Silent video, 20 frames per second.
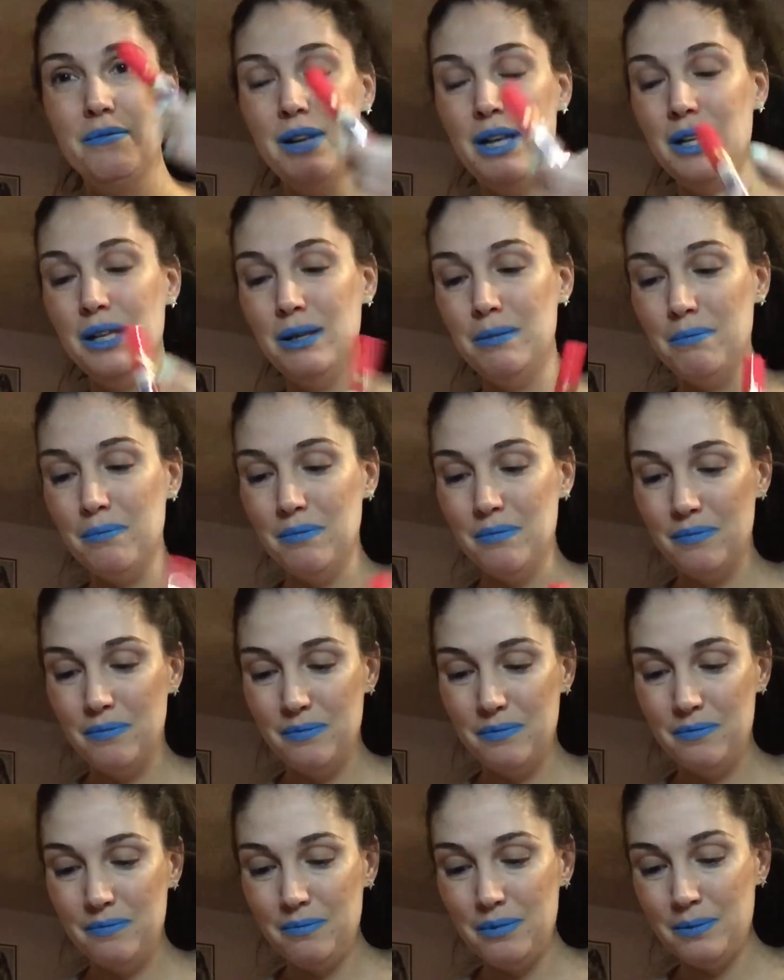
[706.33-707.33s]
my lip
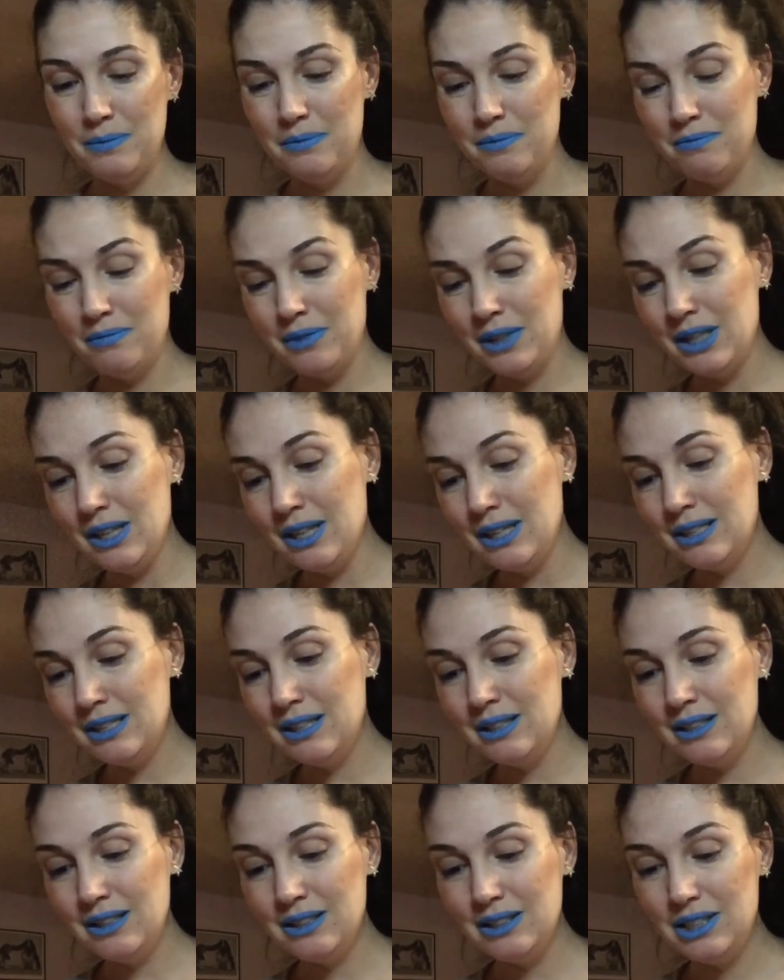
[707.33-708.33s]

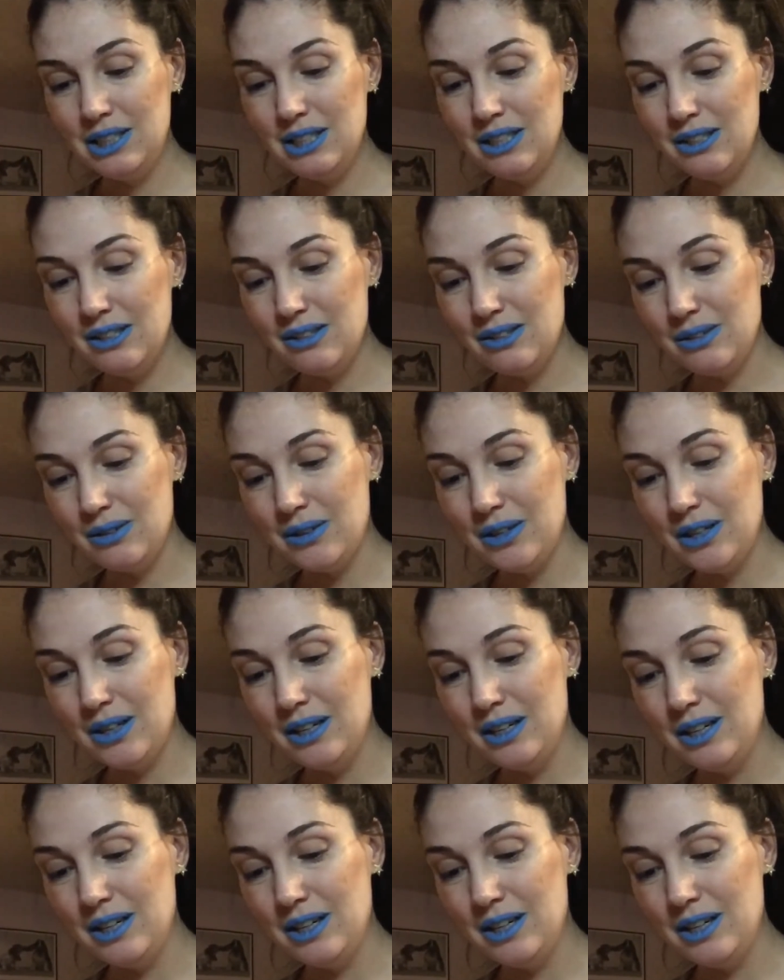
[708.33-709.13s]
gloss in there too.